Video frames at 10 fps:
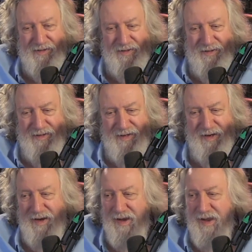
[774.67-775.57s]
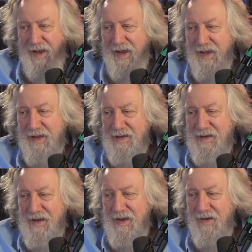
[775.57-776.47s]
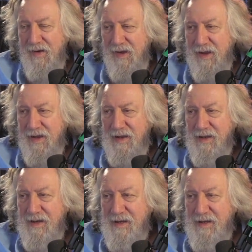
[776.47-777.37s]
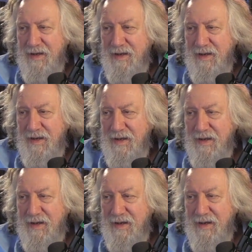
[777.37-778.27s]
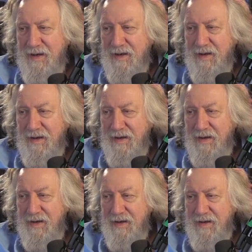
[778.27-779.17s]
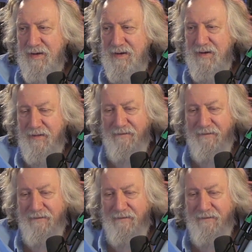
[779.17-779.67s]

No words are spoken by the person on screen.